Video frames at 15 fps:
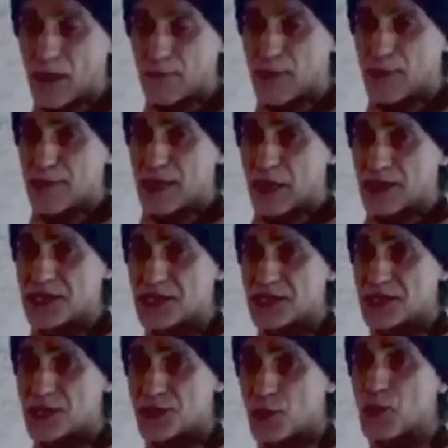But because it's
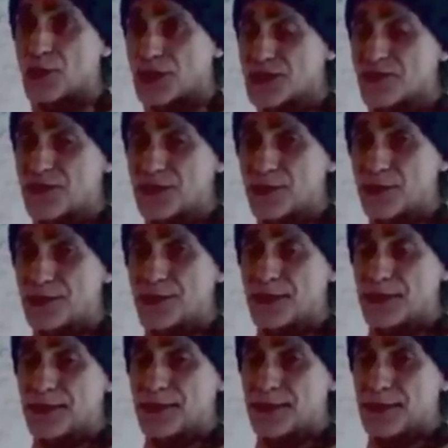a torus field,
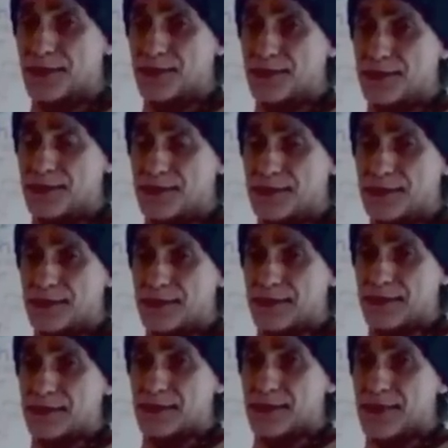
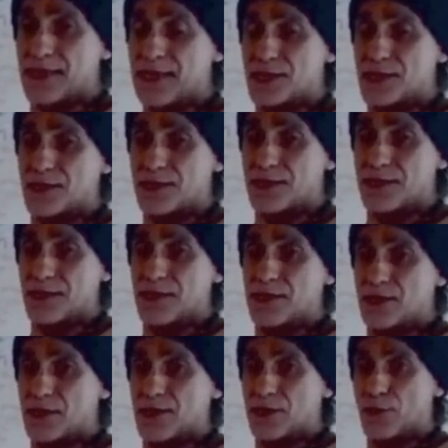it is
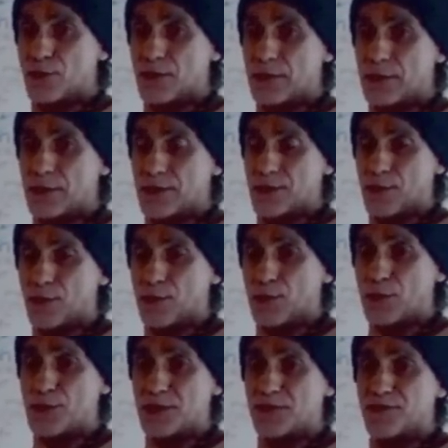the
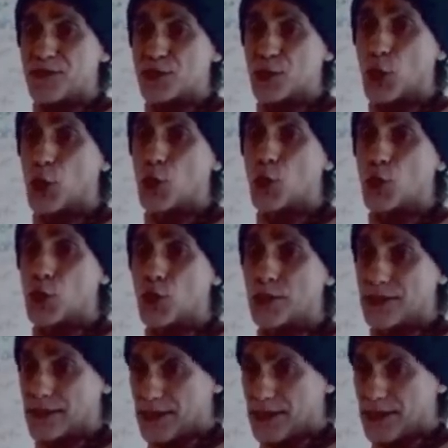root of Tor